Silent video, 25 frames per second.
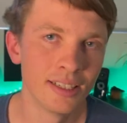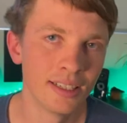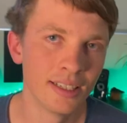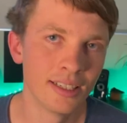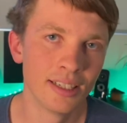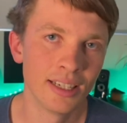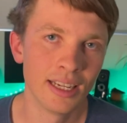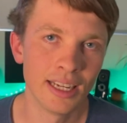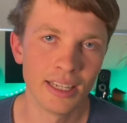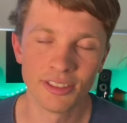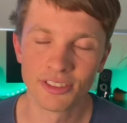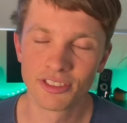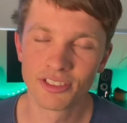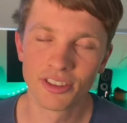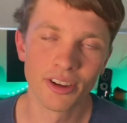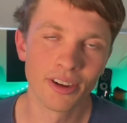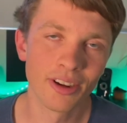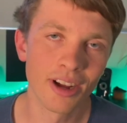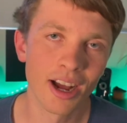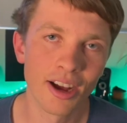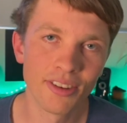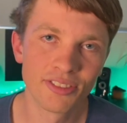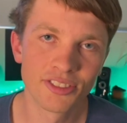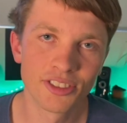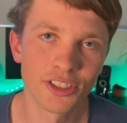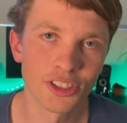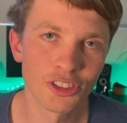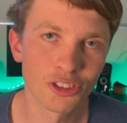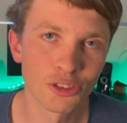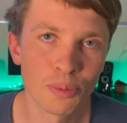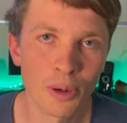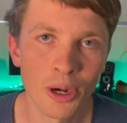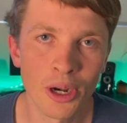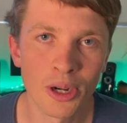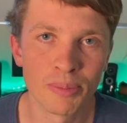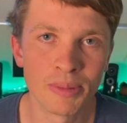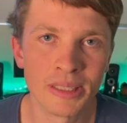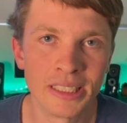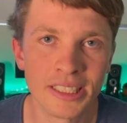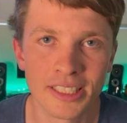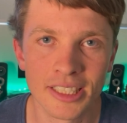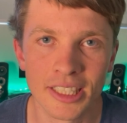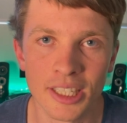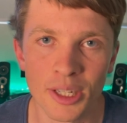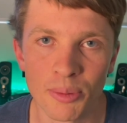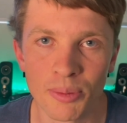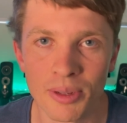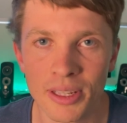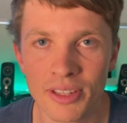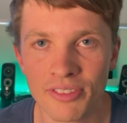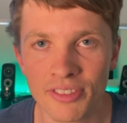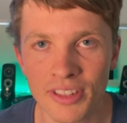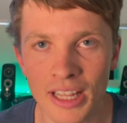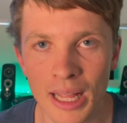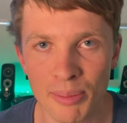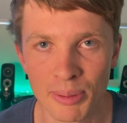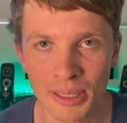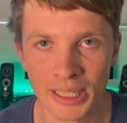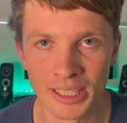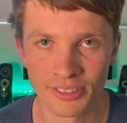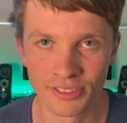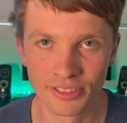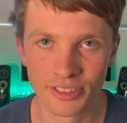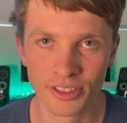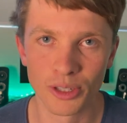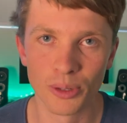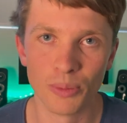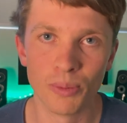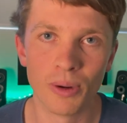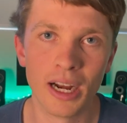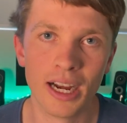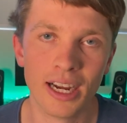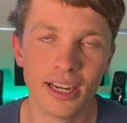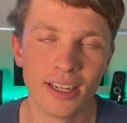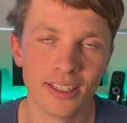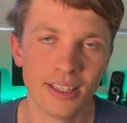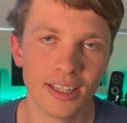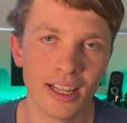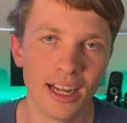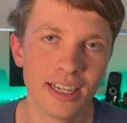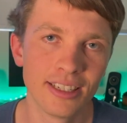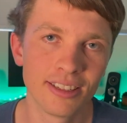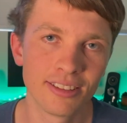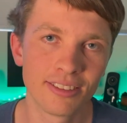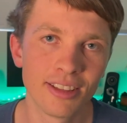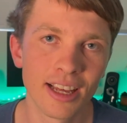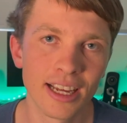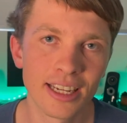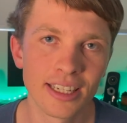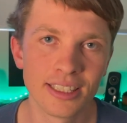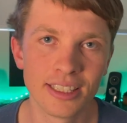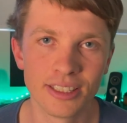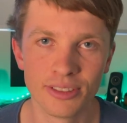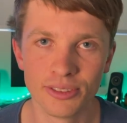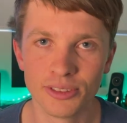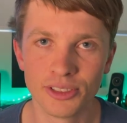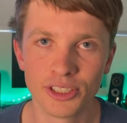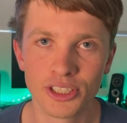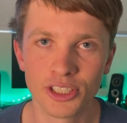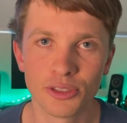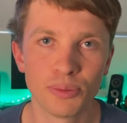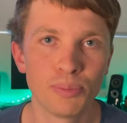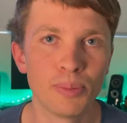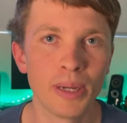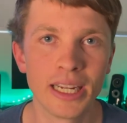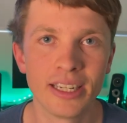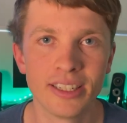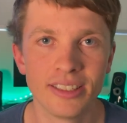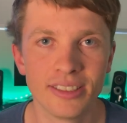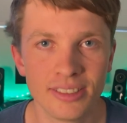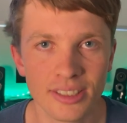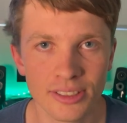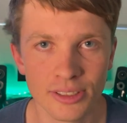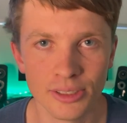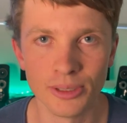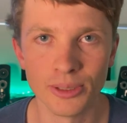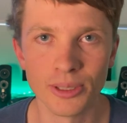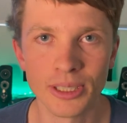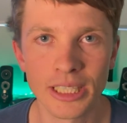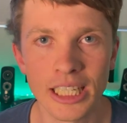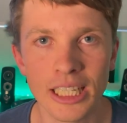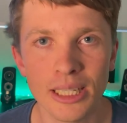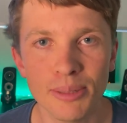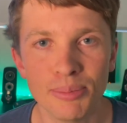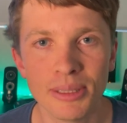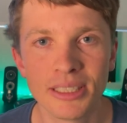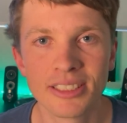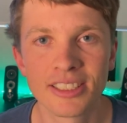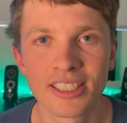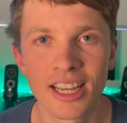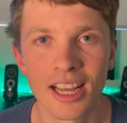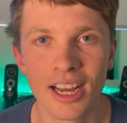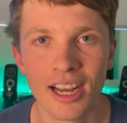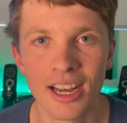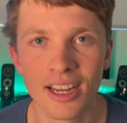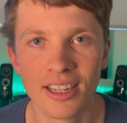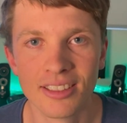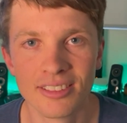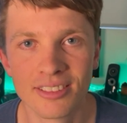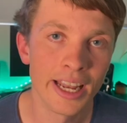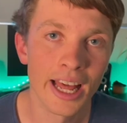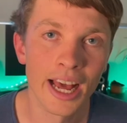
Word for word: And so after experimenting with for a while, I decided it was just better to keep it to cards.